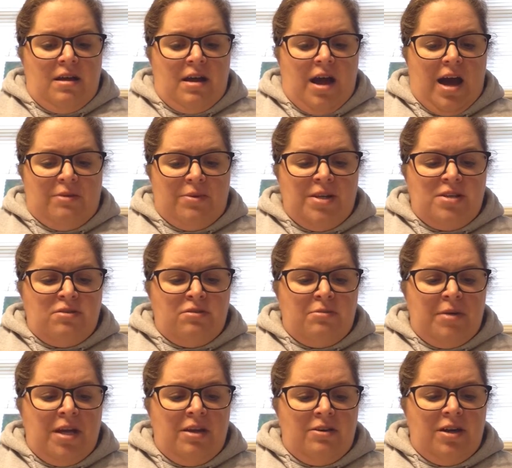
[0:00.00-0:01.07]
I reached for
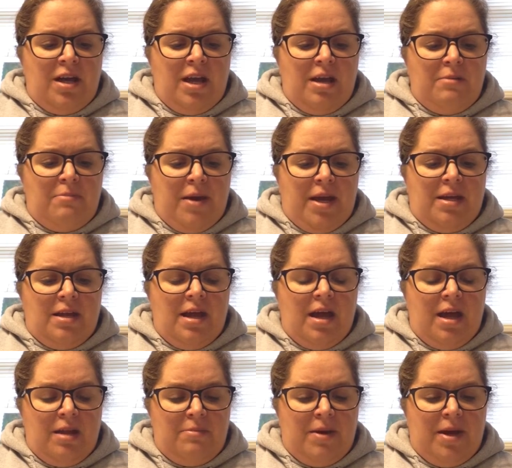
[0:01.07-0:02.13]
my hearing aid
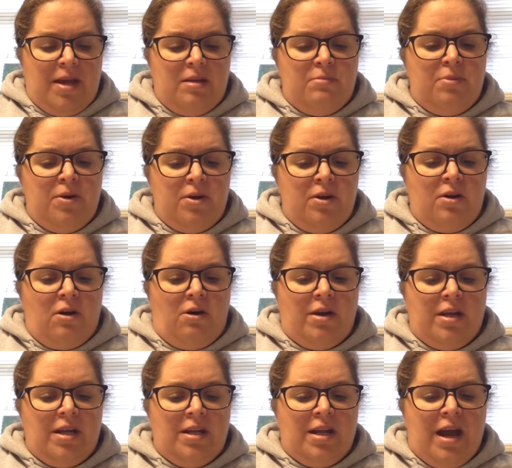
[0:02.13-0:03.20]
headband and put it on,
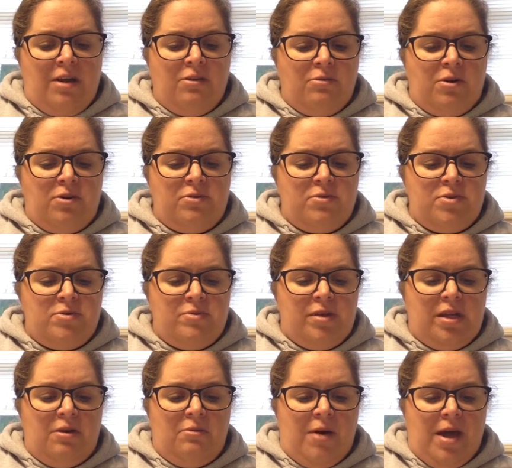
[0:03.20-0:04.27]
and now the world was
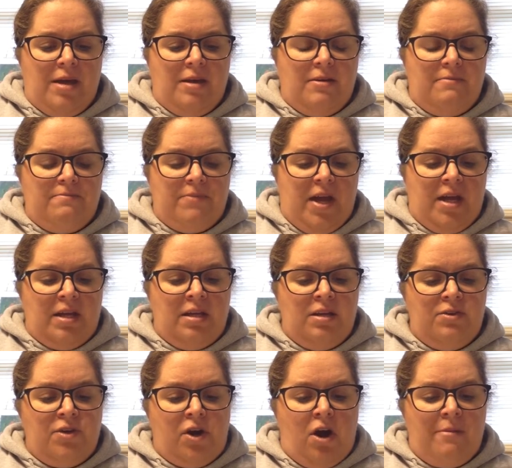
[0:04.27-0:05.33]
really awake. I could hear
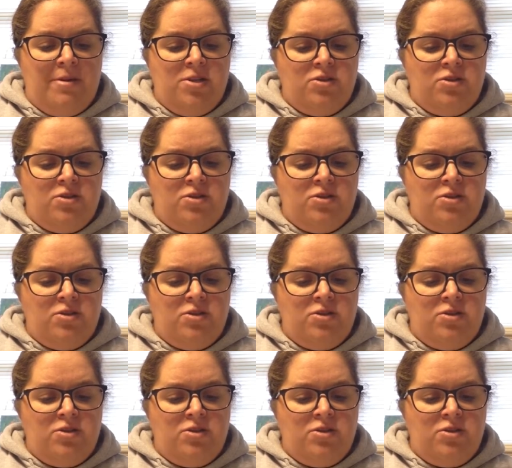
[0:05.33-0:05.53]
the garbage